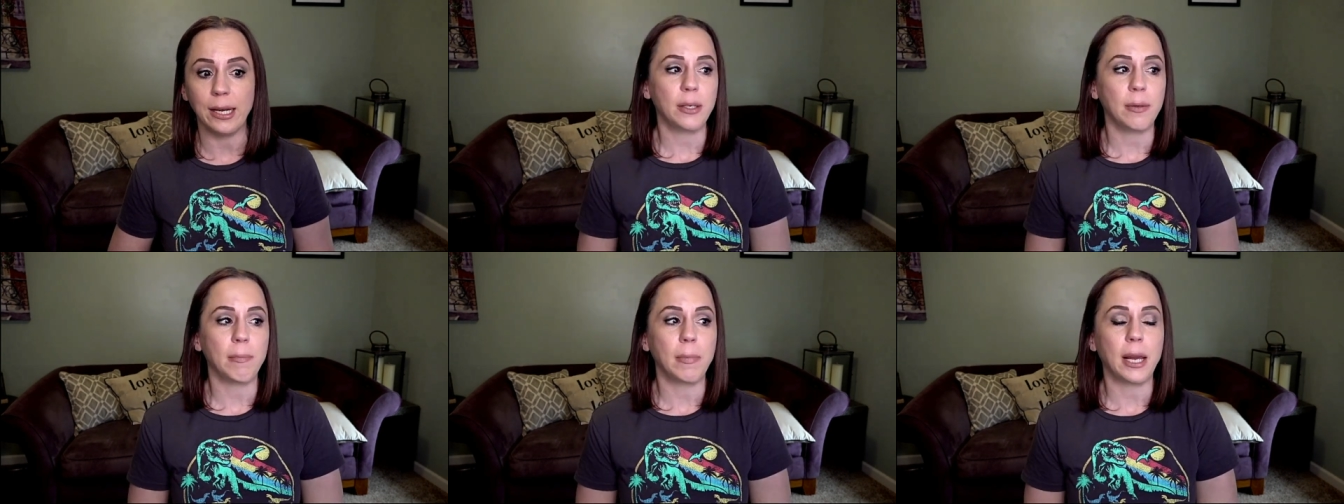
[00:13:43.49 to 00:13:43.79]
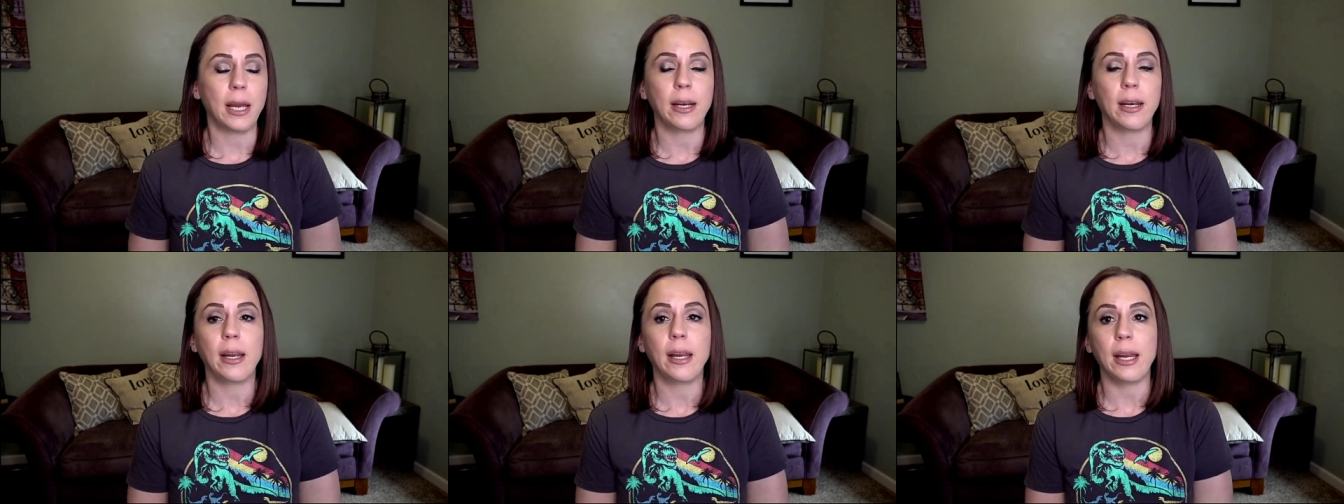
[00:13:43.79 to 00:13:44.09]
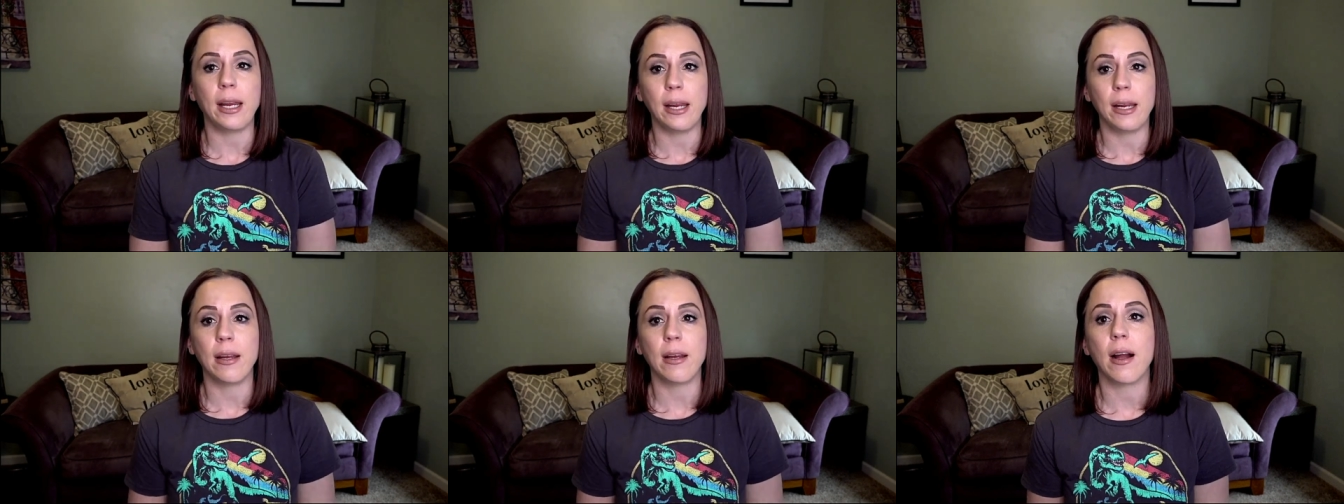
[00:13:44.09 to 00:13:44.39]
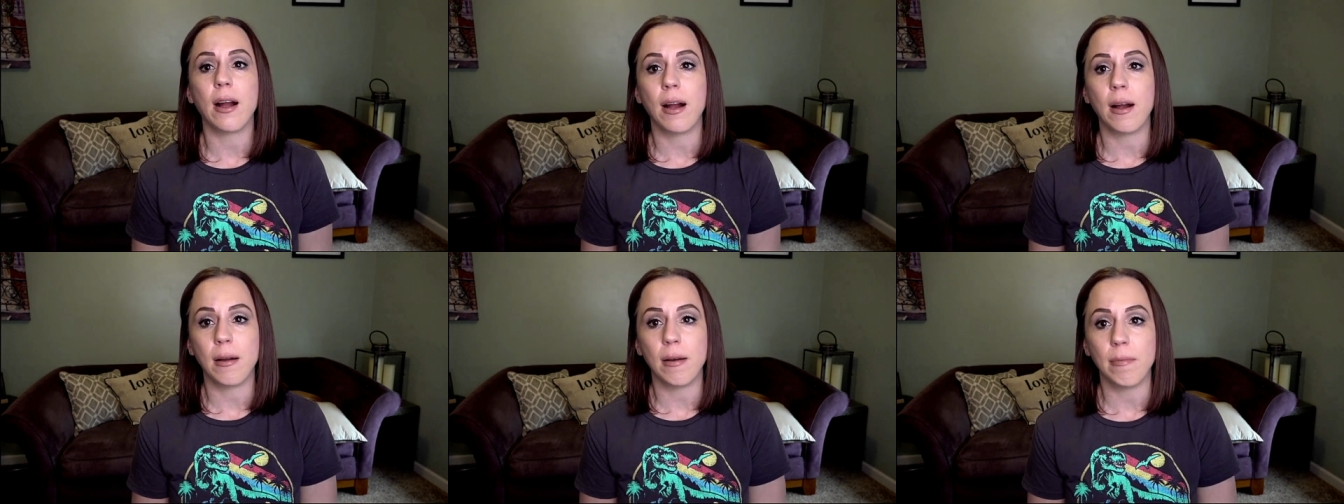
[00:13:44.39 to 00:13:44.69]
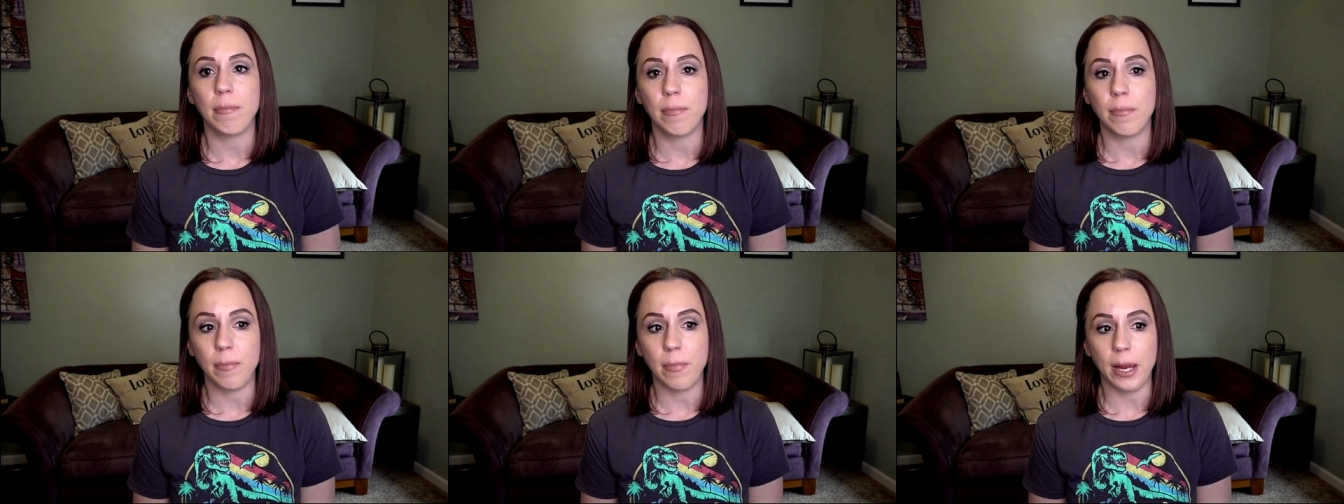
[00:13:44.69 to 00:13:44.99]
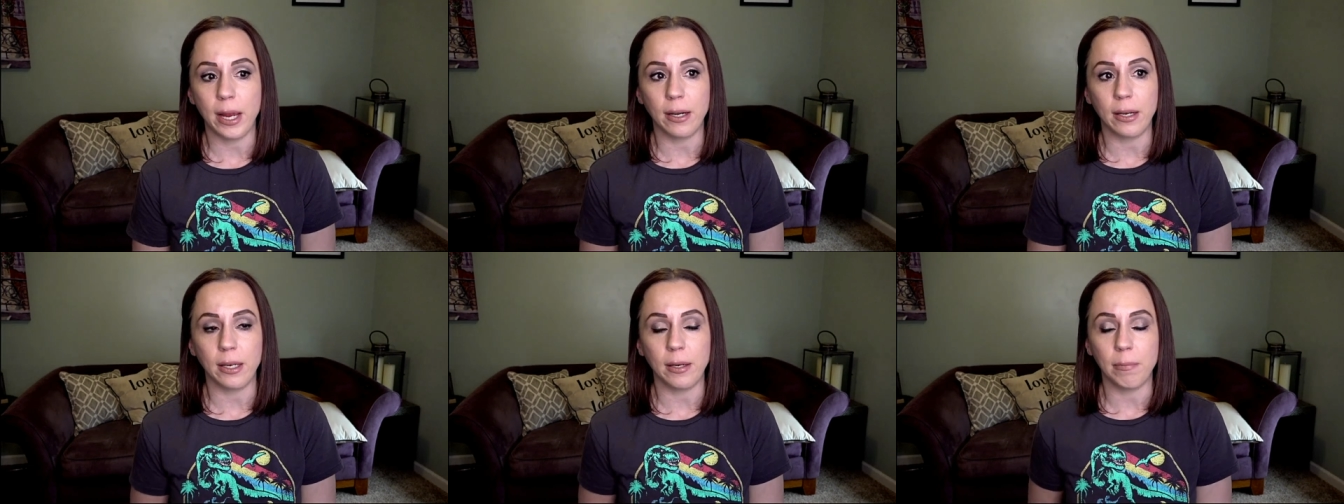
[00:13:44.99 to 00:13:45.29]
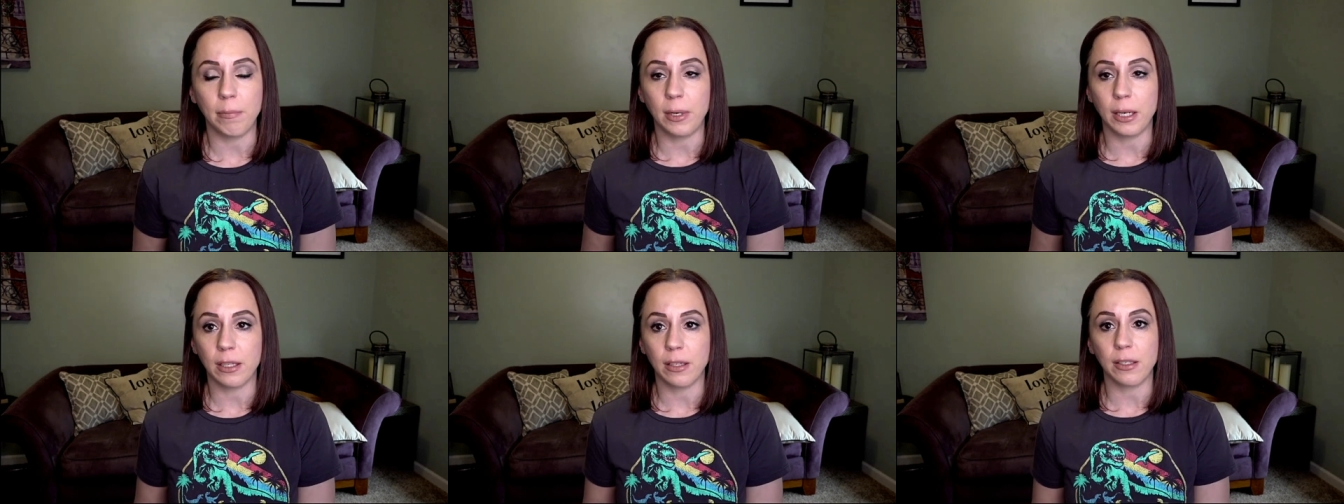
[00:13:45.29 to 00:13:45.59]
met a um, man
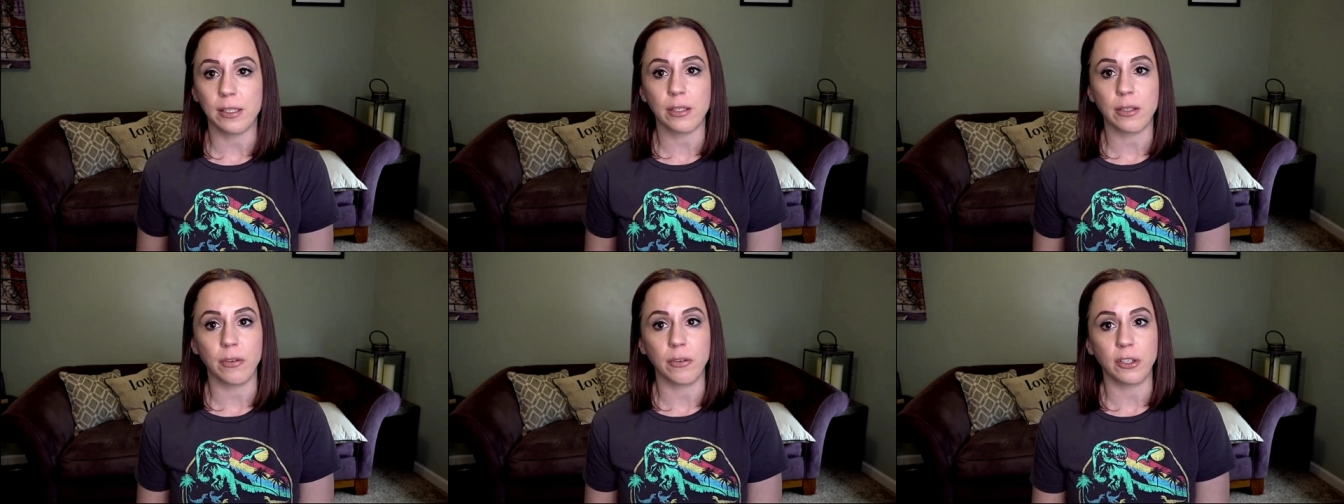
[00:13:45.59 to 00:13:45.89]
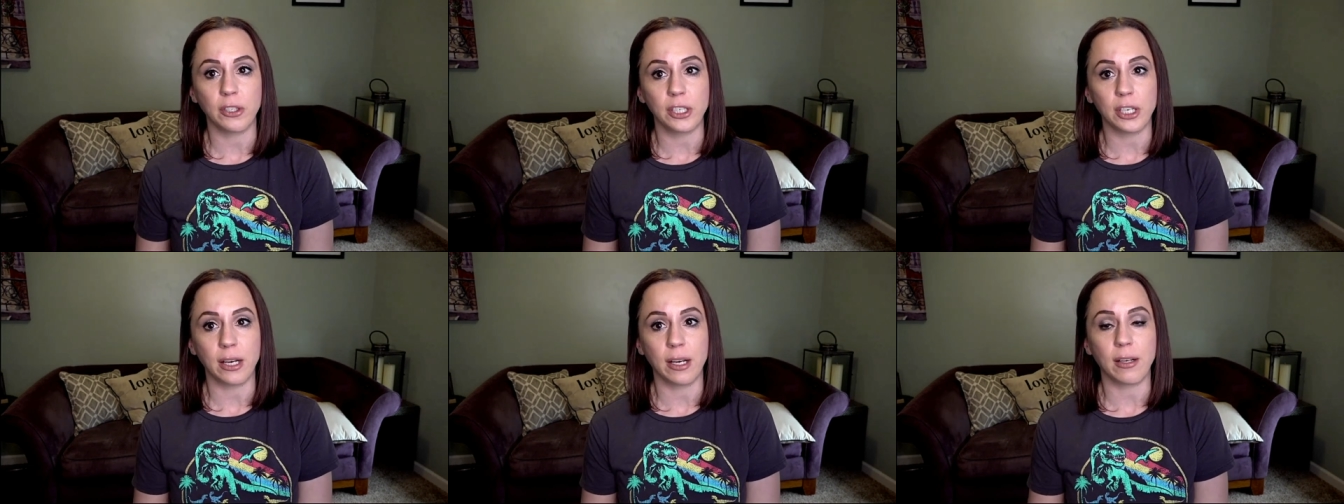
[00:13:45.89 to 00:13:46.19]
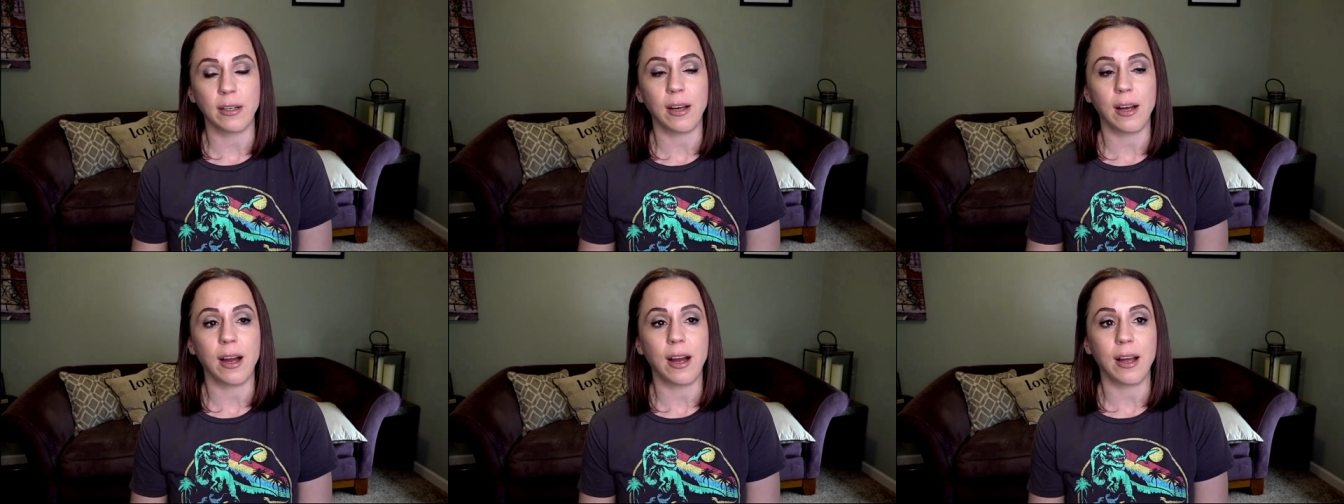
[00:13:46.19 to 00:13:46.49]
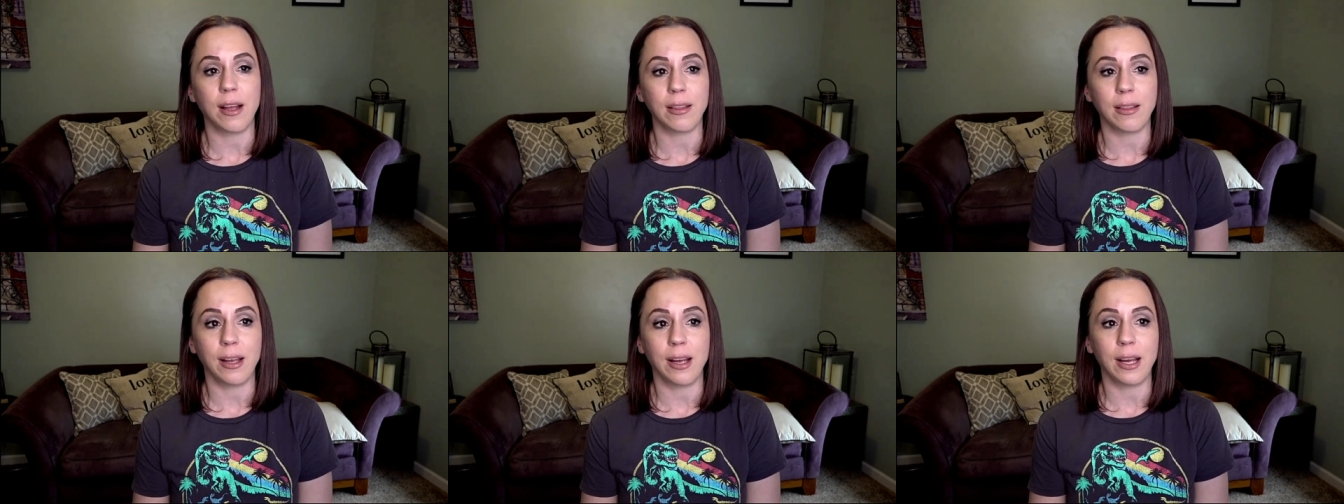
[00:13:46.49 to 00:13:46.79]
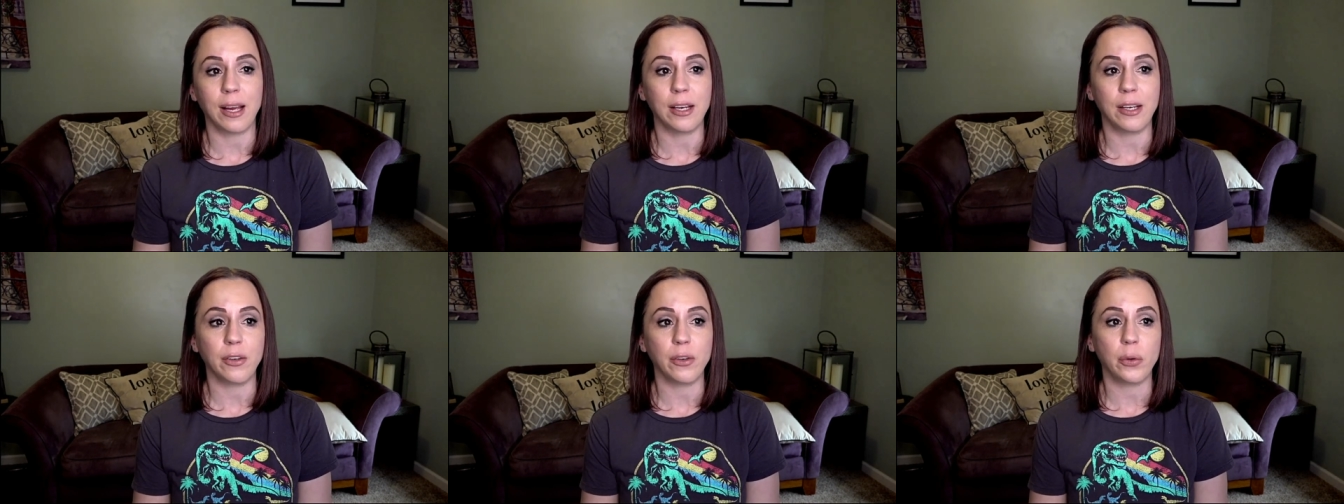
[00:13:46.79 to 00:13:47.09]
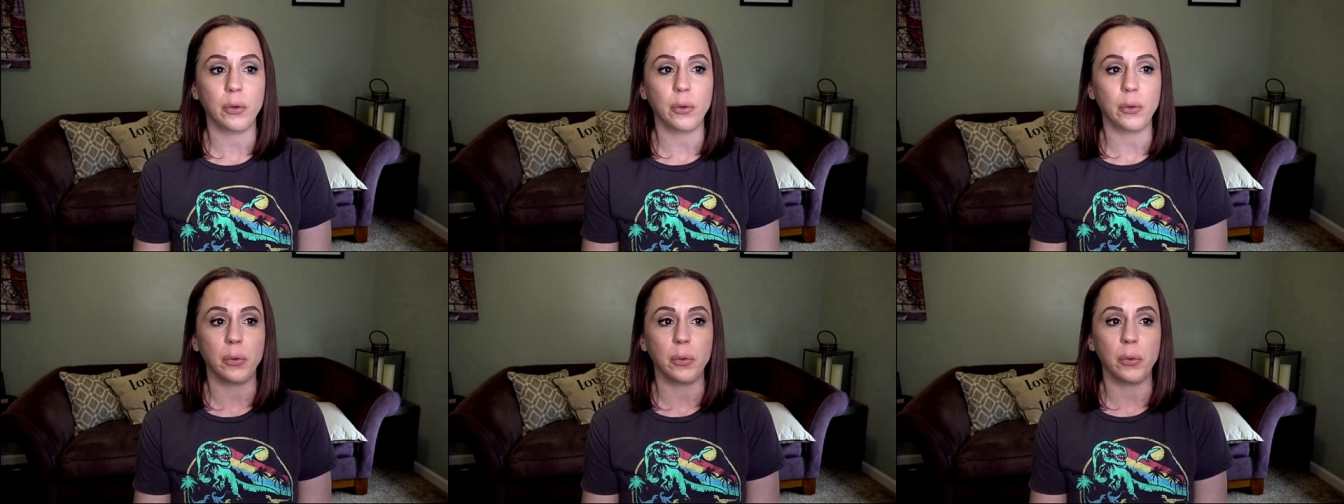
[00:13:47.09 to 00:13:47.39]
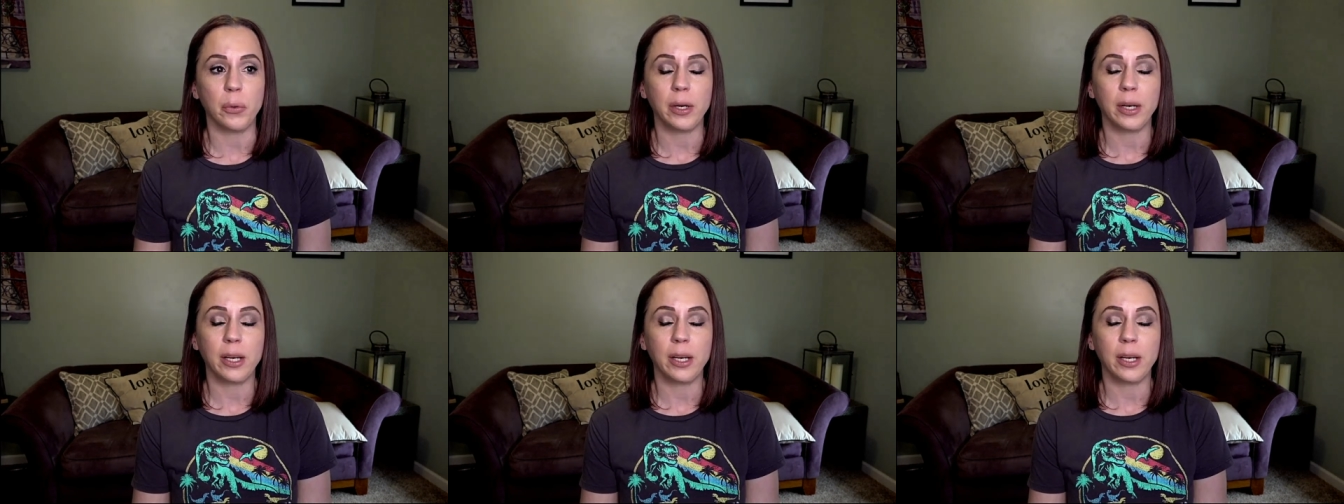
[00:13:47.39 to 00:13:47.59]
named Nicholas Godejohn online, who